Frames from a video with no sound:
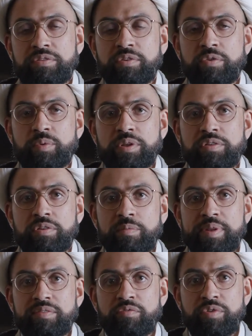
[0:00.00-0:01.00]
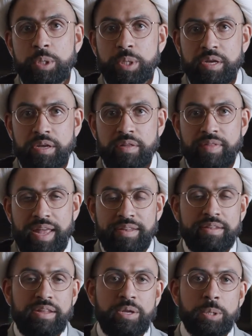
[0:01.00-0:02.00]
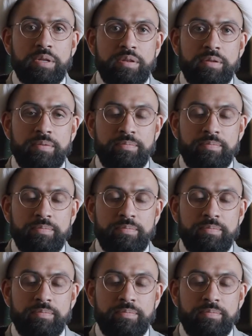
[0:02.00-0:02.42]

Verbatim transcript: do in terms of reaching that station.